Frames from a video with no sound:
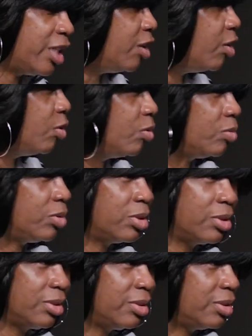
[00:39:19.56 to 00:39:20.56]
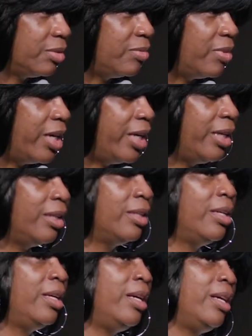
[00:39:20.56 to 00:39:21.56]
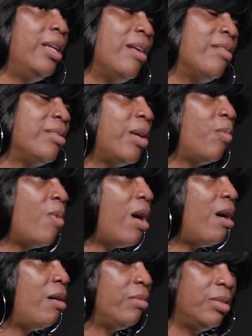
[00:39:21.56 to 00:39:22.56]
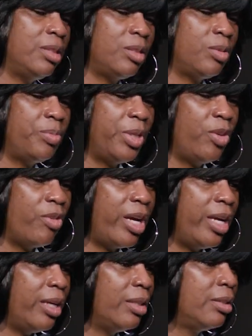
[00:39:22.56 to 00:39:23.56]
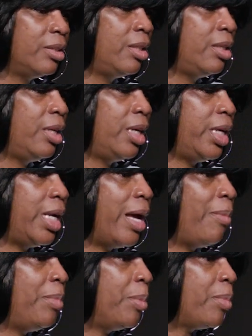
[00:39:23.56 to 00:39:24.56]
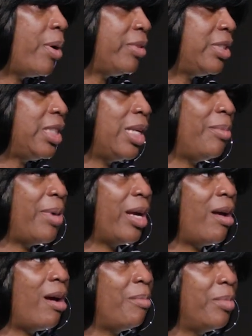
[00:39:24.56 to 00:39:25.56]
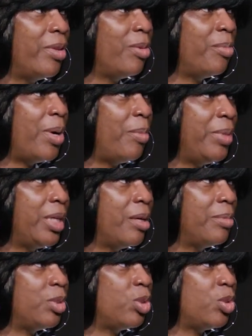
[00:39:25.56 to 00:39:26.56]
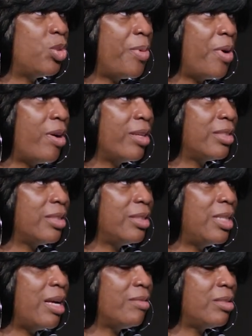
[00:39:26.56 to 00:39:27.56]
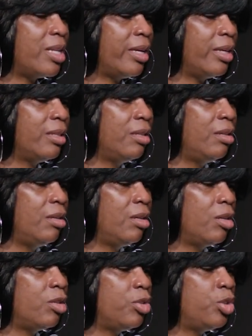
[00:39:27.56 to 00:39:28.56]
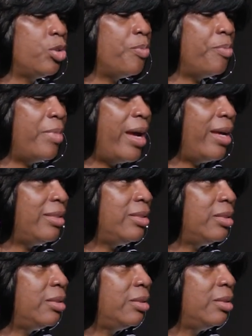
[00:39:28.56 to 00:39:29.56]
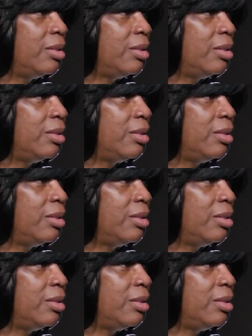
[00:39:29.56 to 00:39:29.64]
and old, right? And I was like, wow, this would be great. And I remember I was telling my godmother about me coming to the Sparks. And I was like, could you imagine